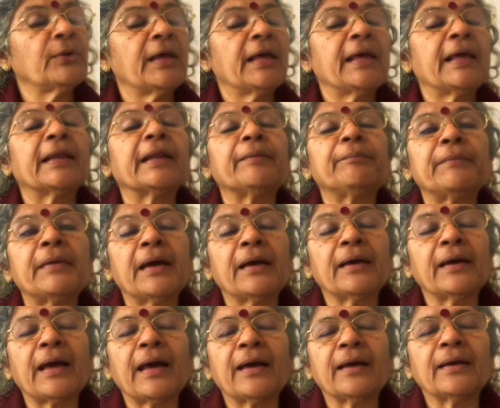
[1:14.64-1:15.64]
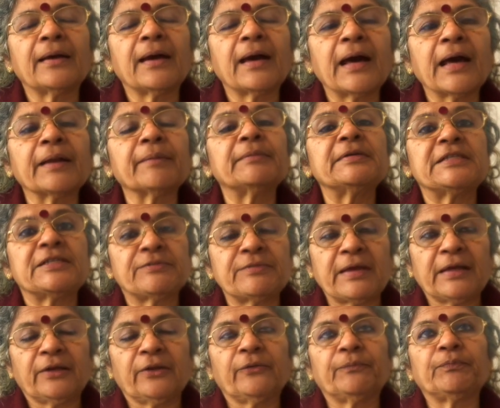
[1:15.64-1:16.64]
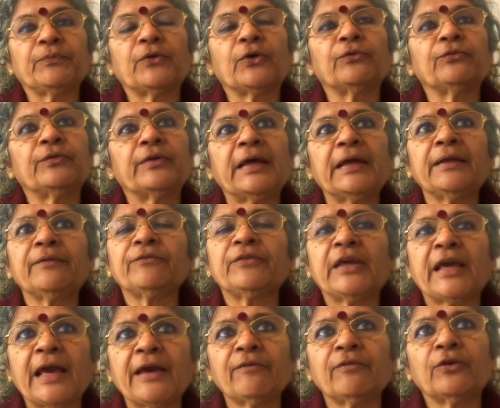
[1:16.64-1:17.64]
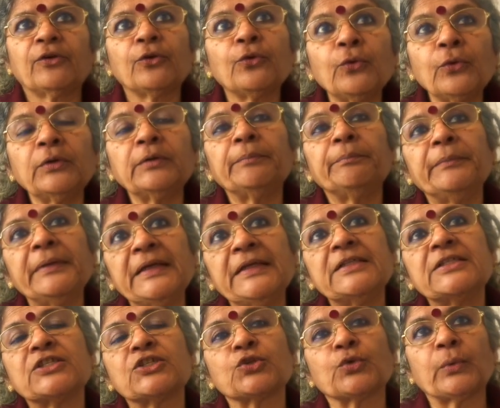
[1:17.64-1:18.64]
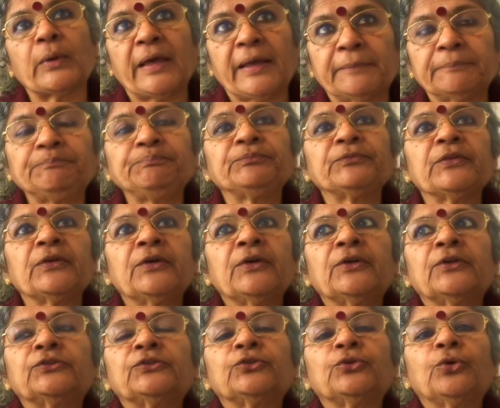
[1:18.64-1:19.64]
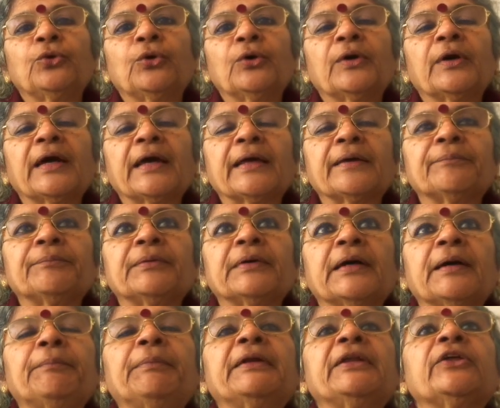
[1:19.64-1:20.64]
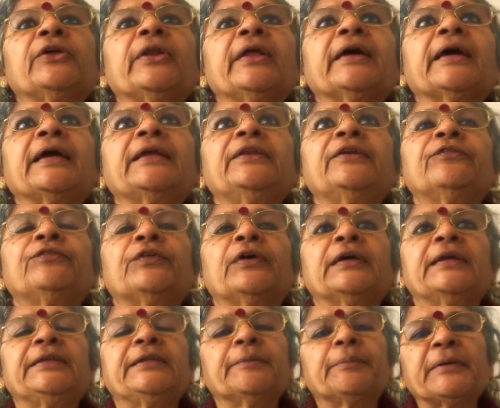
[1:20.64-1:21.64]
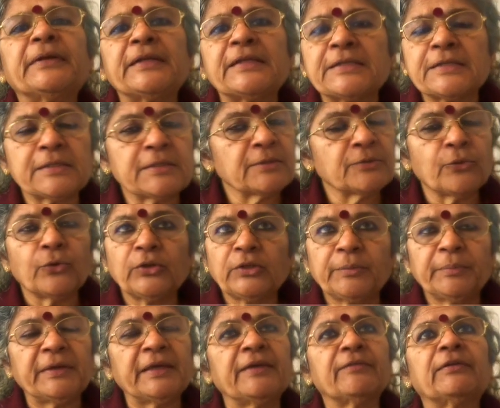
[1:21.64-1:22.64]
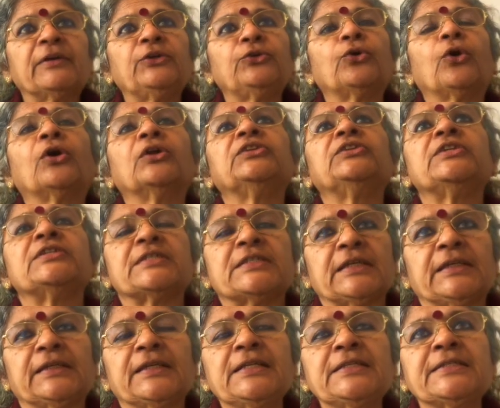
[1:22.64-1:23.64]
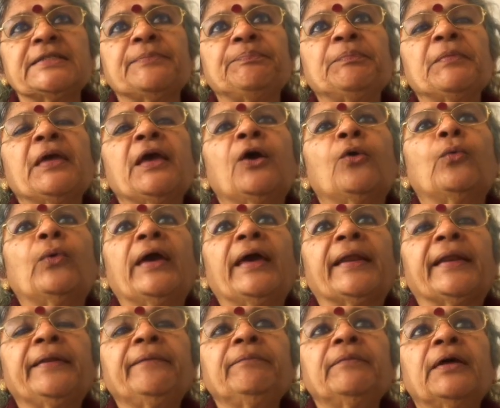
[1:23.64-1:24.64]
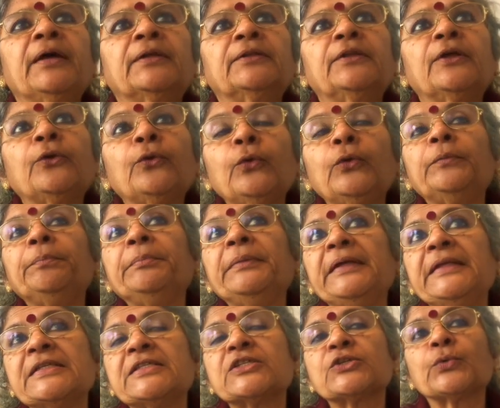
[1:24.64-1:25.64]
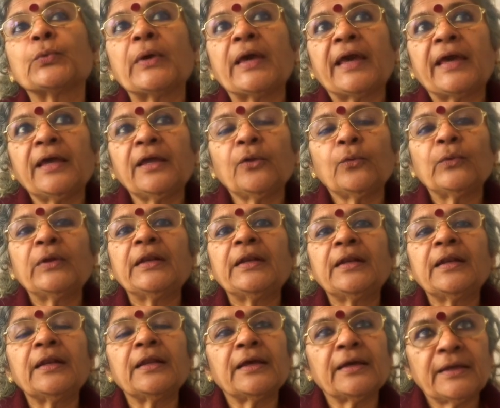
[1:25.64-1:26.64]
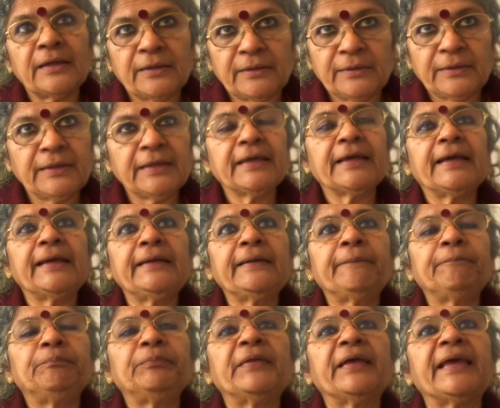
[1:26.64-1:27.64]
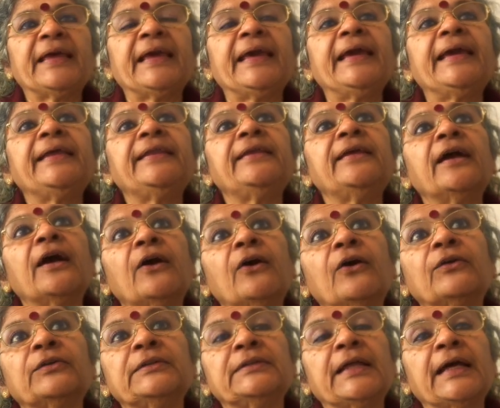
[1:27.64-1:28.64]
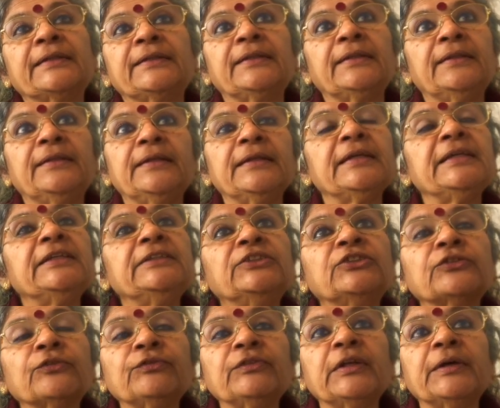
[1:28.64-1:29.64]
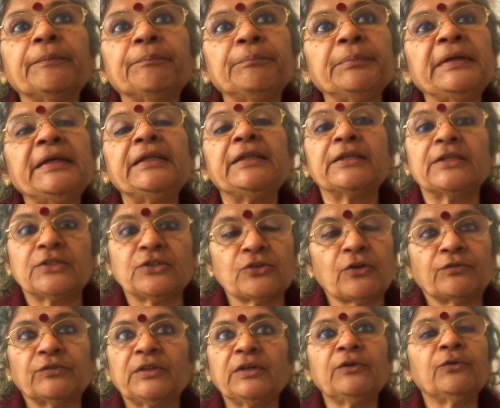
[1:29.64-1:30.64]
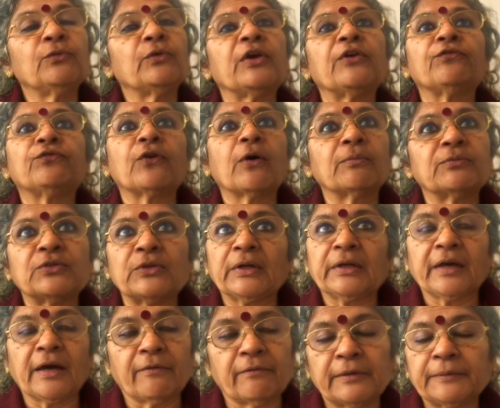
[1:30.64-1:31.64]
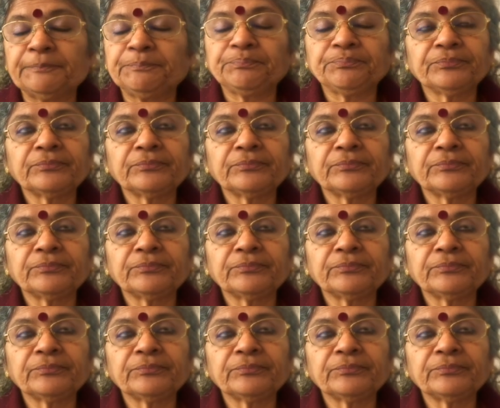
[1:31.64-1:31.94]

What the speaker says: RMS value. Okay? We have root mean square. So a particular kind of interpretation is going to be given to all these signals, wherein the root mean square will indicate the area of that each of the periods of the waveforms will cover.